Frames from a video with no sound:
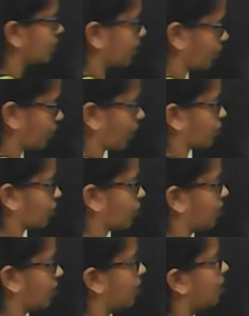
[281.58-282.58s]

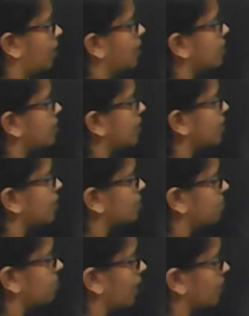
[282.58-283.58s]
subtraction. 6
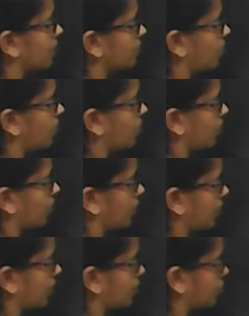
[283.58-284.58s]
minus 4
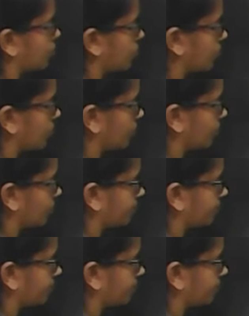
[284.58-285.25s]
is 2.